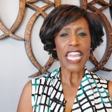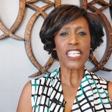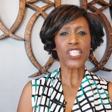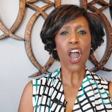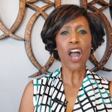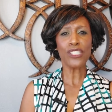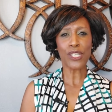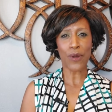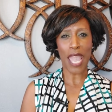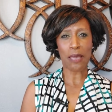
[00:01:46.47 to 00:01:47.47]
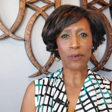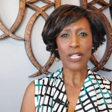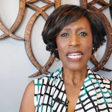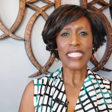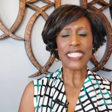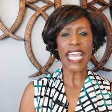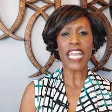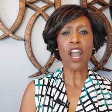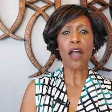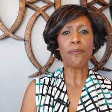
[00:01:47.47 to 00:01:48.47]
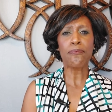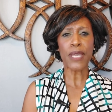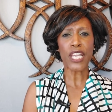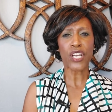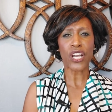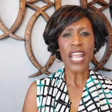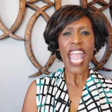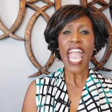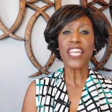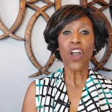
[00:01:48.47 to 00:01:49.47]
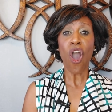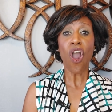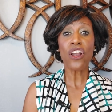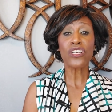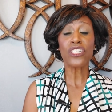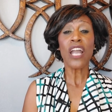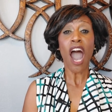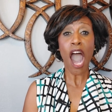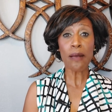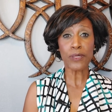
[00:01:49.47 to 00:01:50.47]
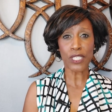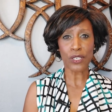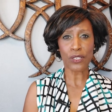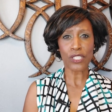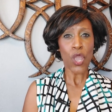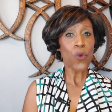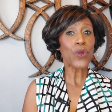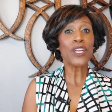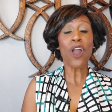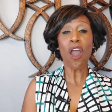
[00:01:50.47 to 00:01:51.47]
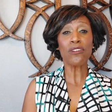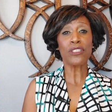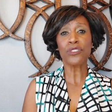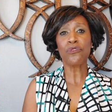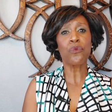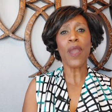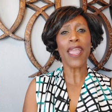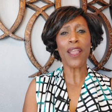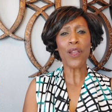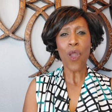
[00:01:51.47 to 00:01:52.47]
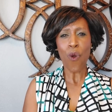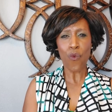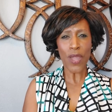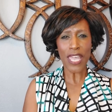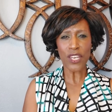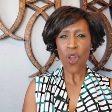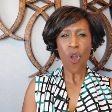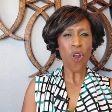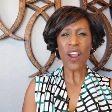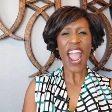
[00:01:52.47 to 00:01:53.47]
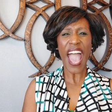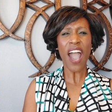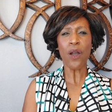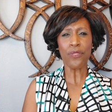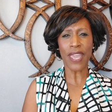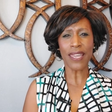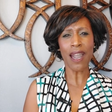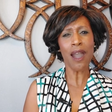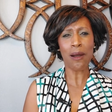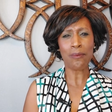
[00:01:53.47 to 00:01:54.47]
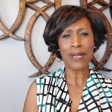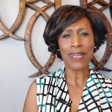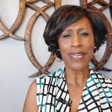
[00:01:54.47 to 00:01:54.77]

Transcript: is also able to take on bigger and harder obstacles regardless of where when, or how they come.